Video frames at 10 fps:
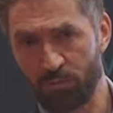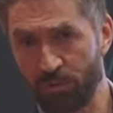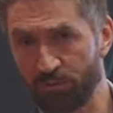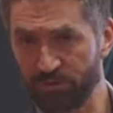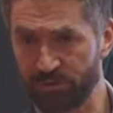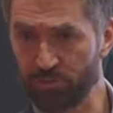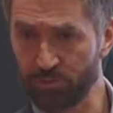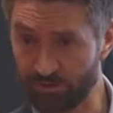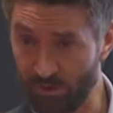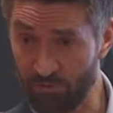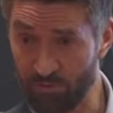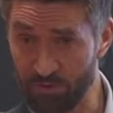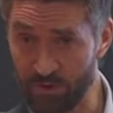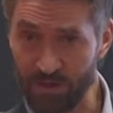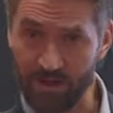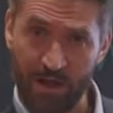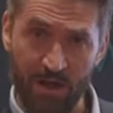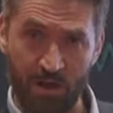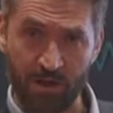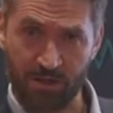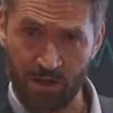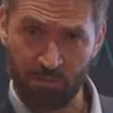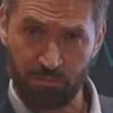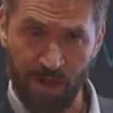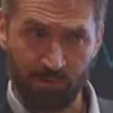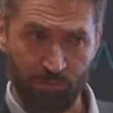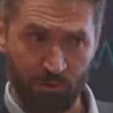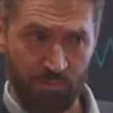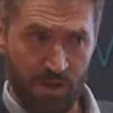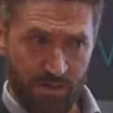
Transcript: privacy-preserving and AI-enabled platform